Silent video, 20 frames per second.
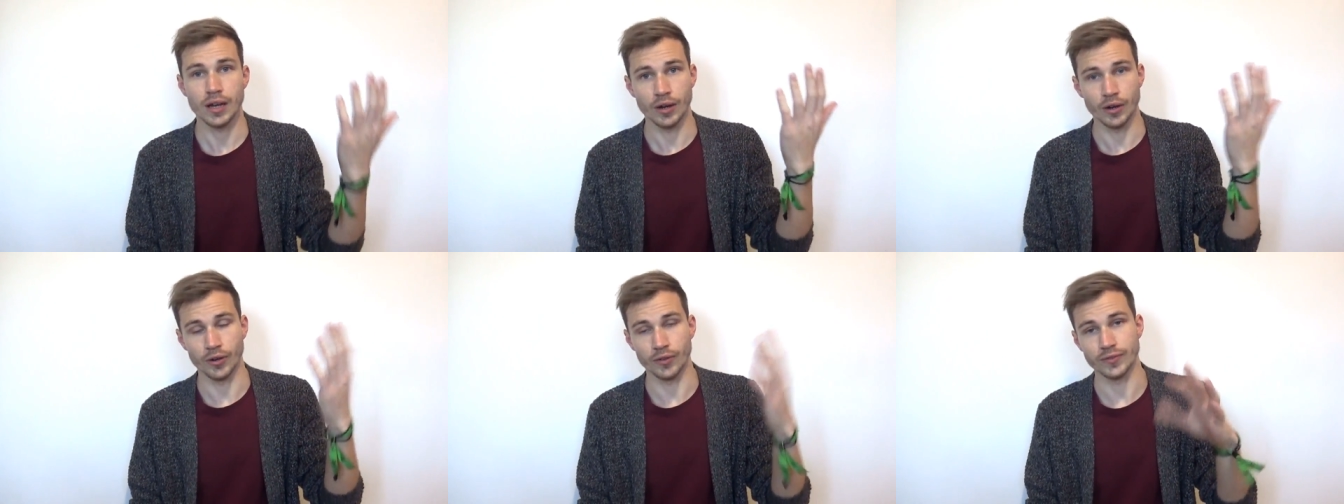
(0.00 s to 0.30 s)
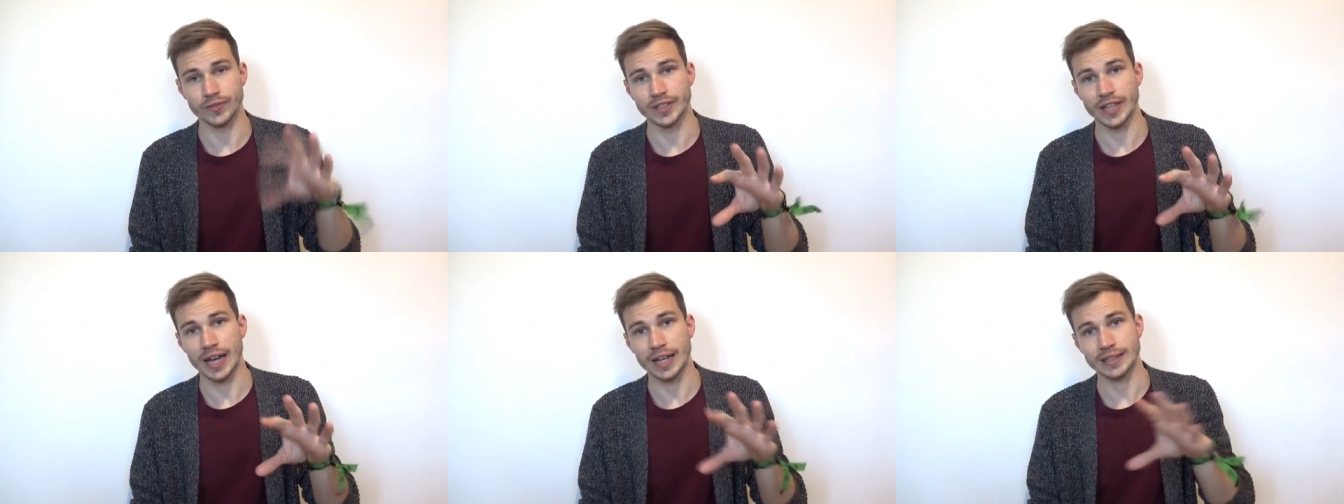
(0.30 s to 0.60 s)

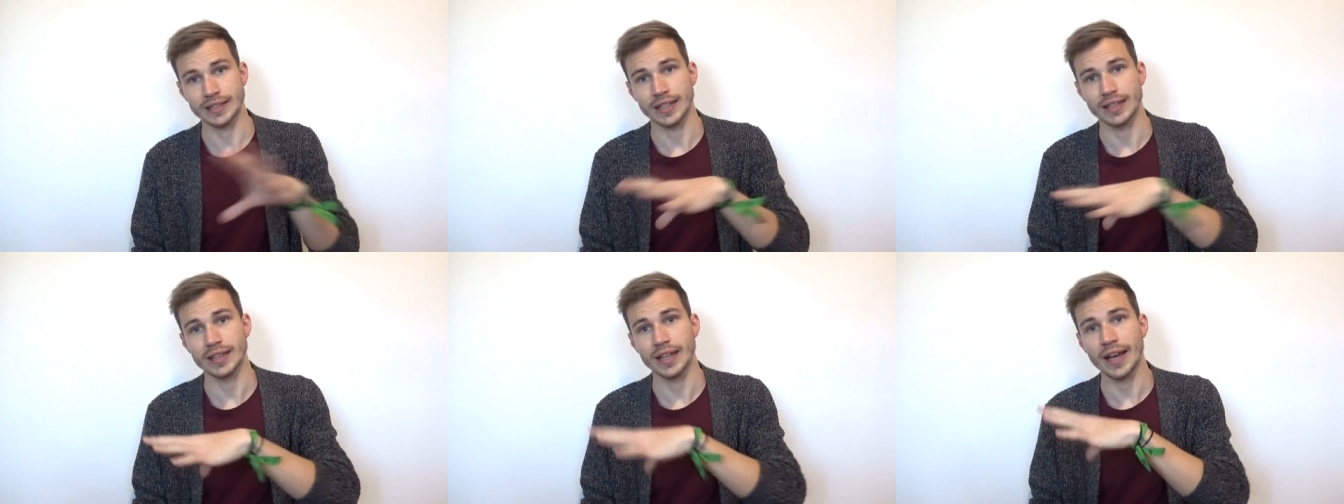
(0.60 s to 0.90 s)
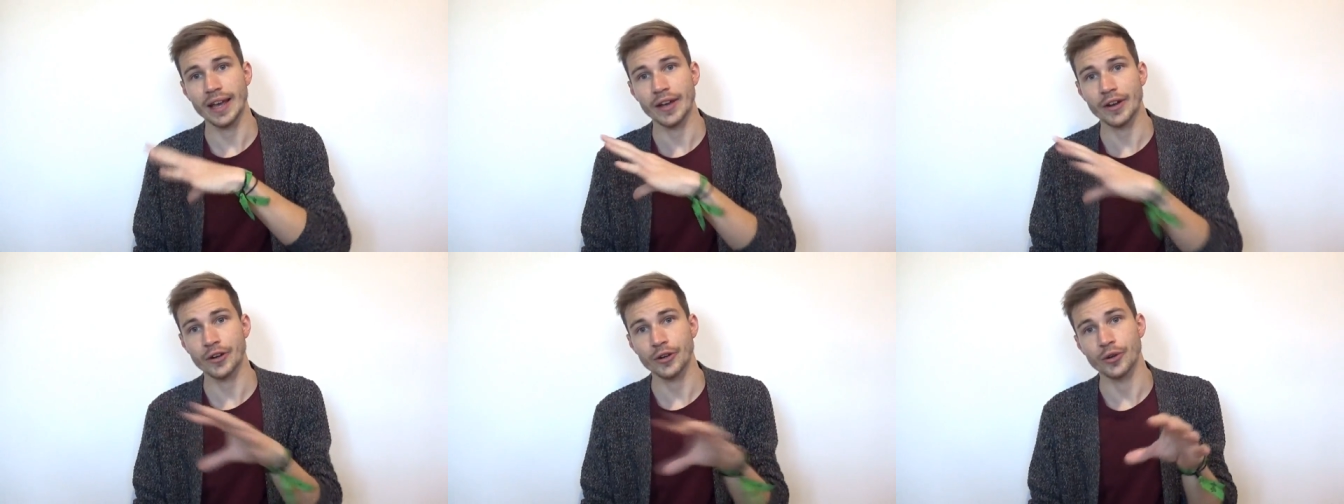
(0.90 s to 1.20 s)
of that
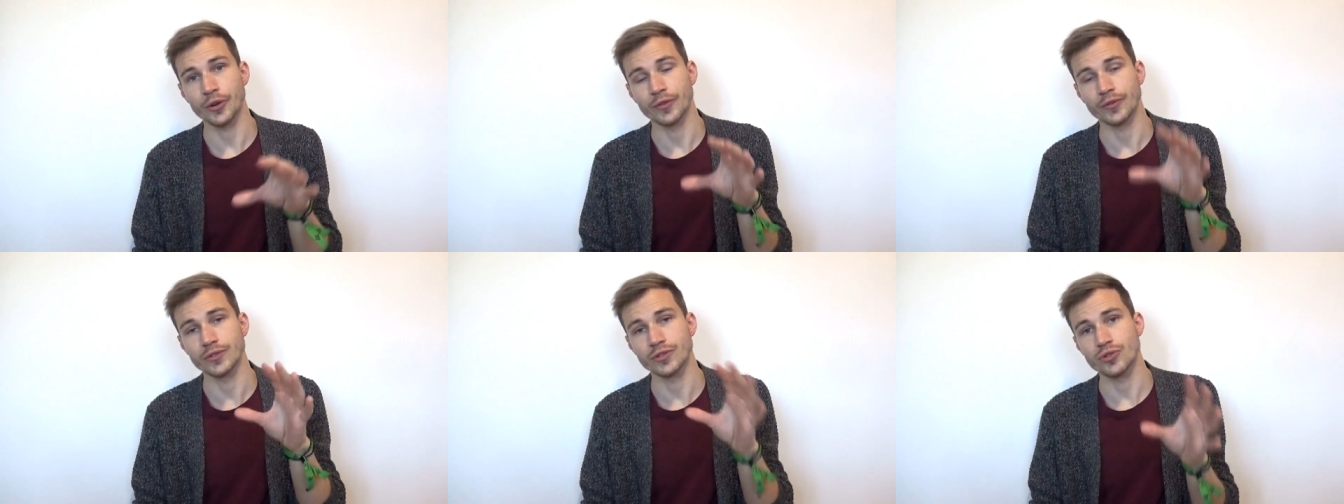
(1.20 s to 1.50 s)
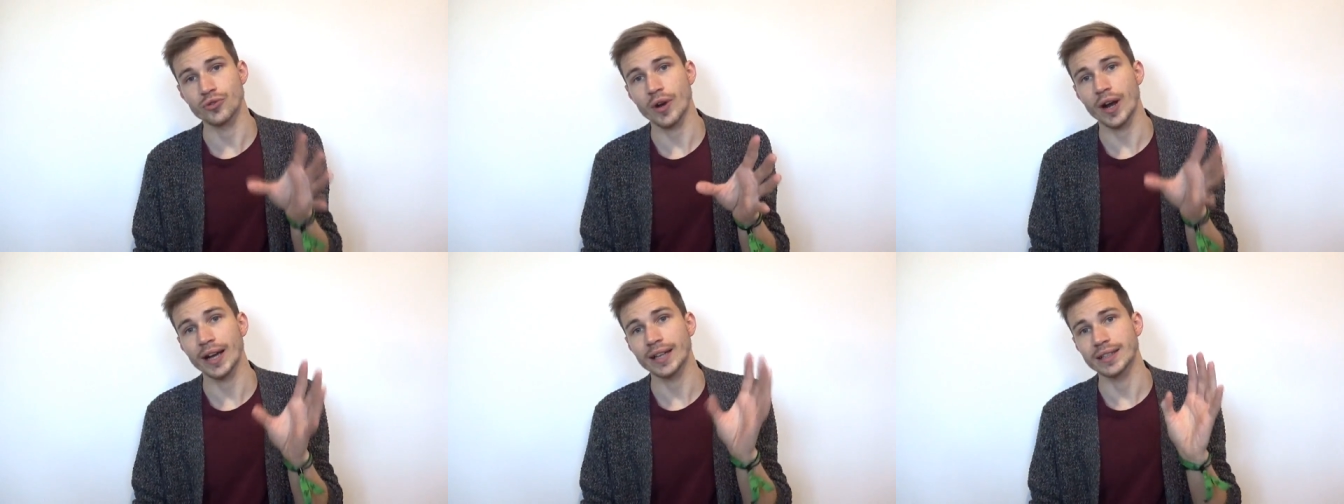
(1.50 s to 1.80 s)
layer of
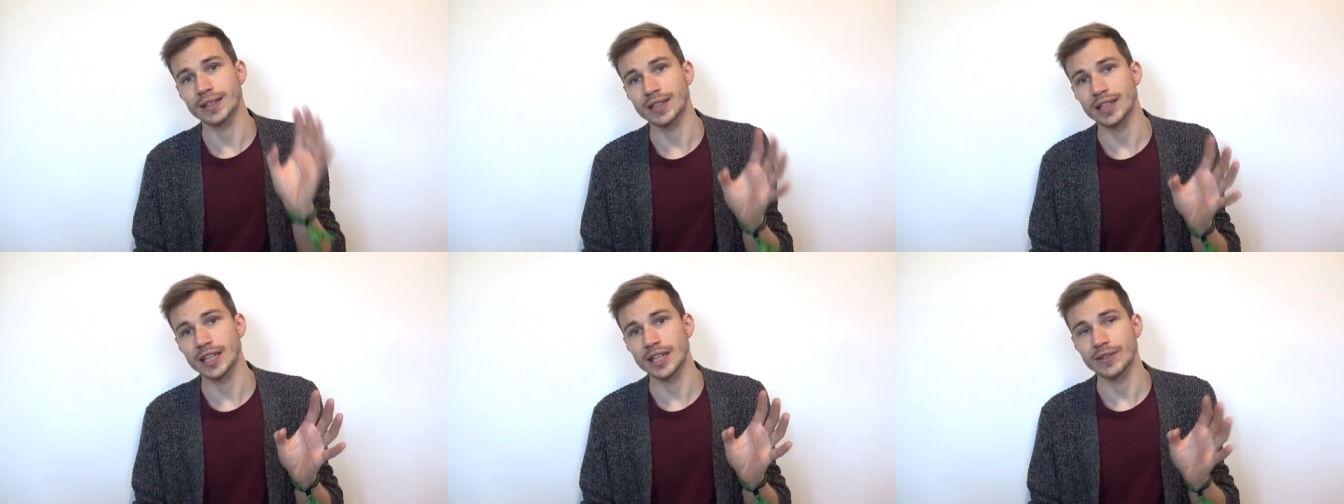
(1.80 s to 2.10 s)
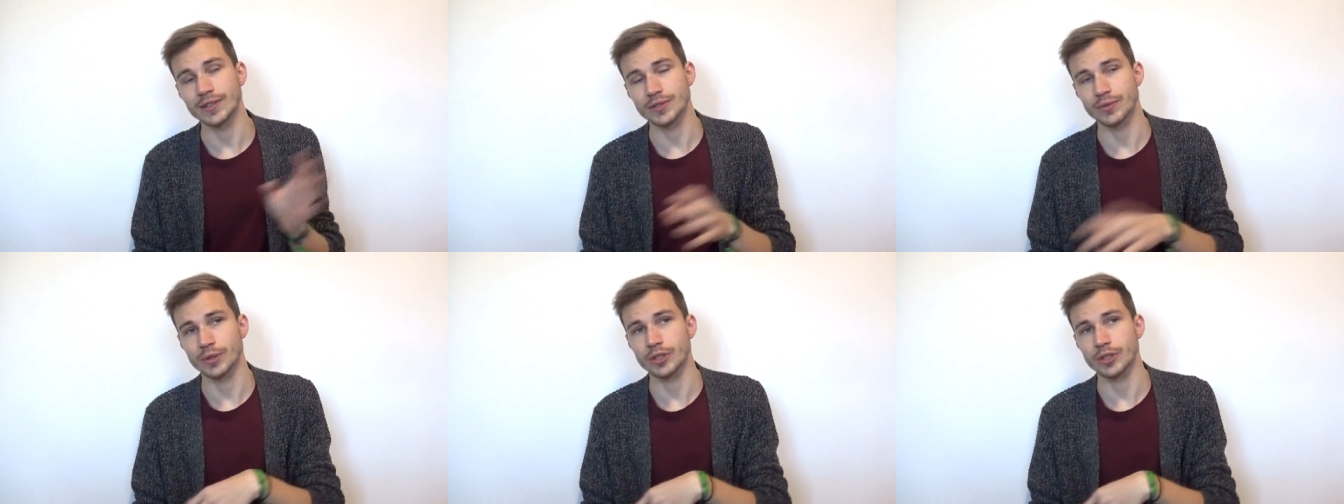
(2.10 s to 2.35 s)
dried leaves,